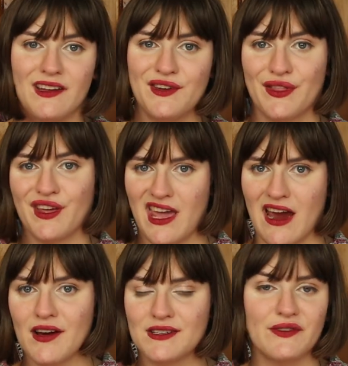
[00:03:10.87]
another
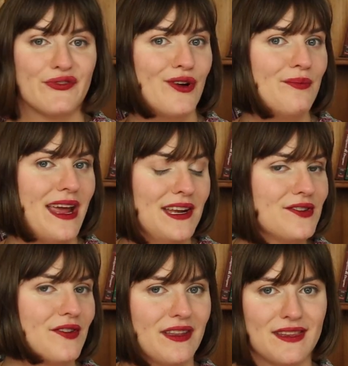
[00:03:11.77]
character from
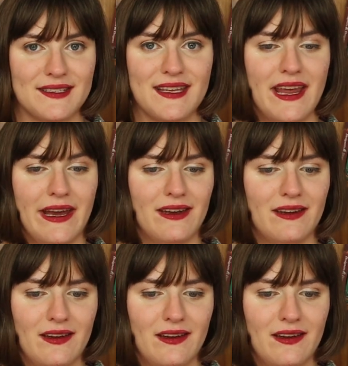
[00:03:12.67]
entering the scene.